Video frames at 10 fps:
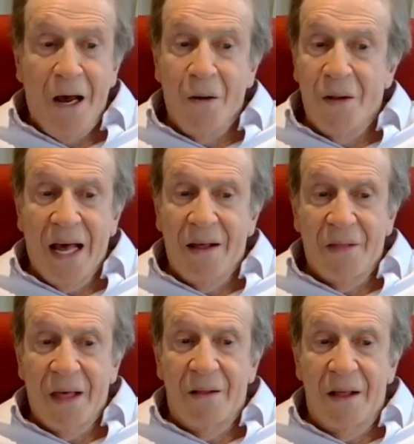you know,
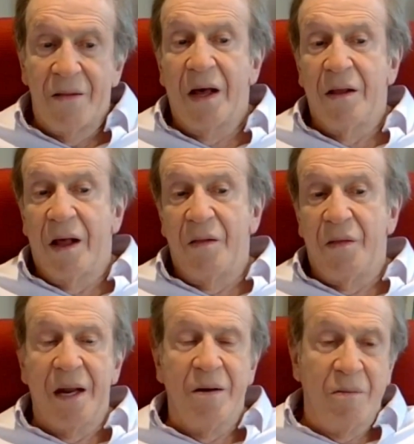
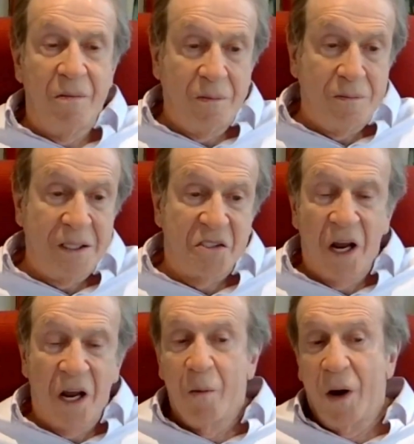and then
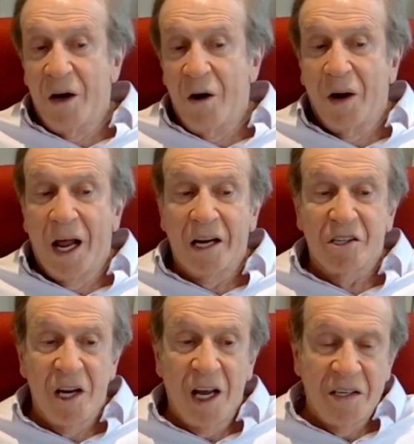as time went
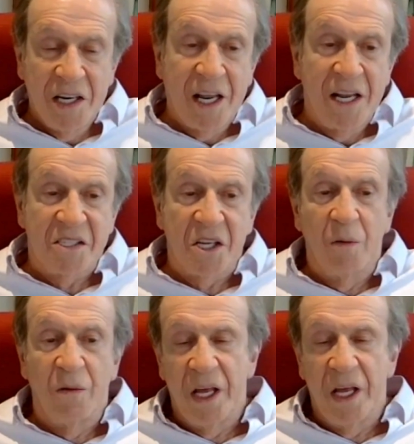on, actually, I did
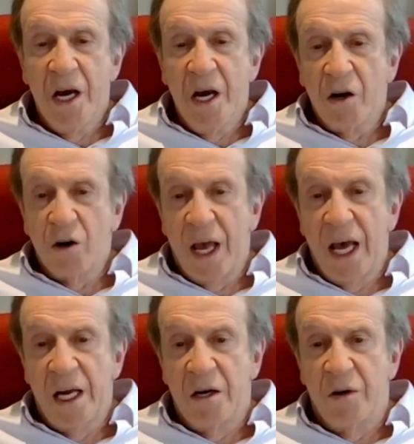get some of the
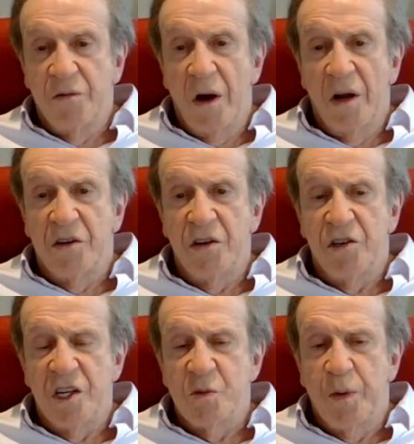creative
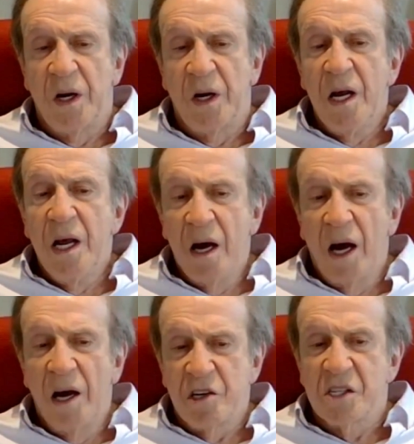advantages, but
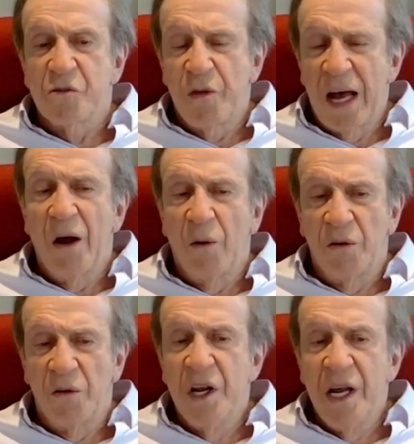I just
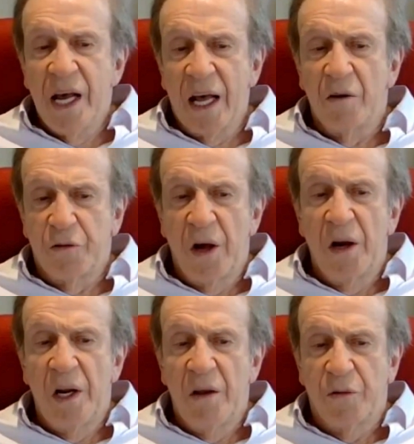found at
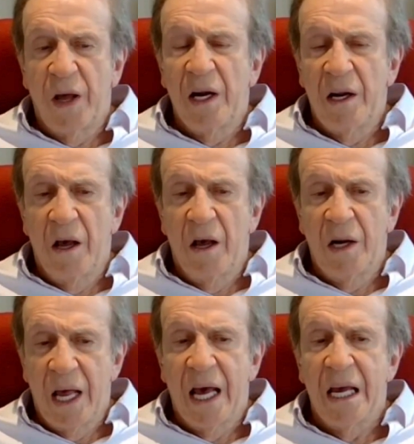a
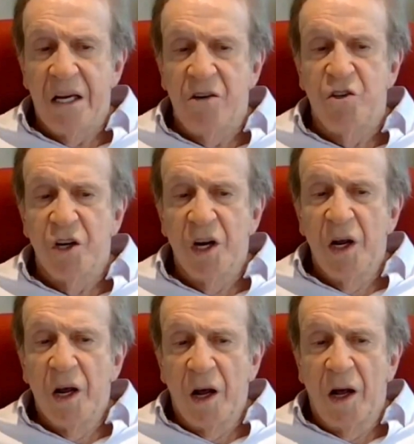fairly early
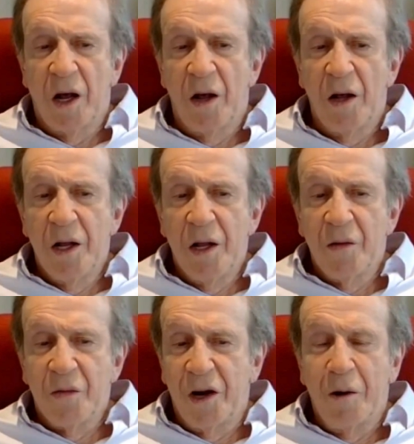age
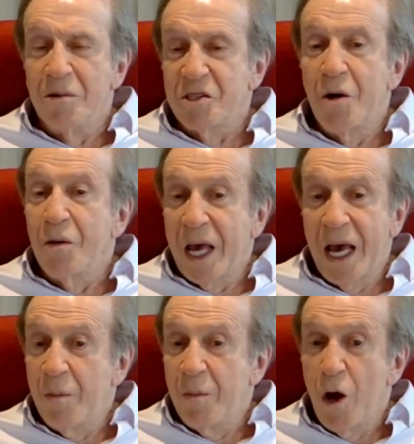that it was
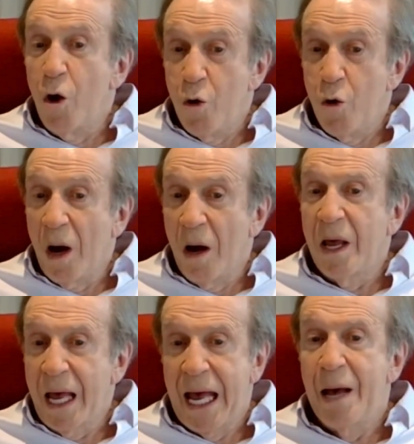okay to be
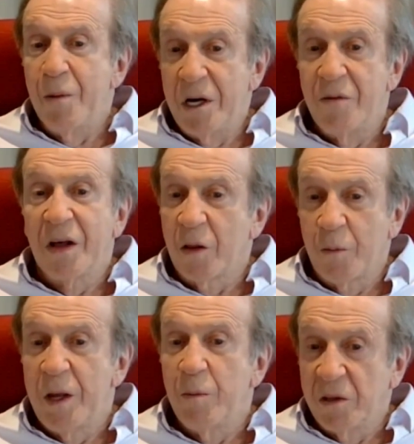who I am, and if
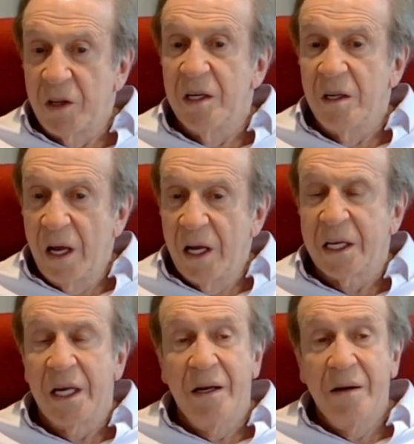other people
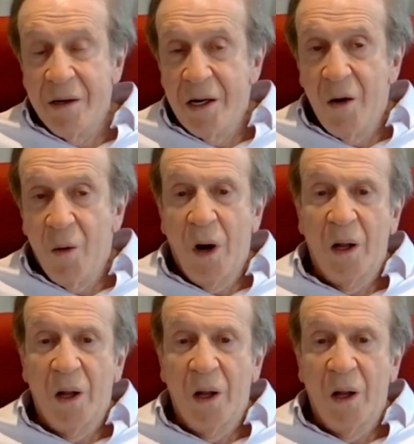didn't like it,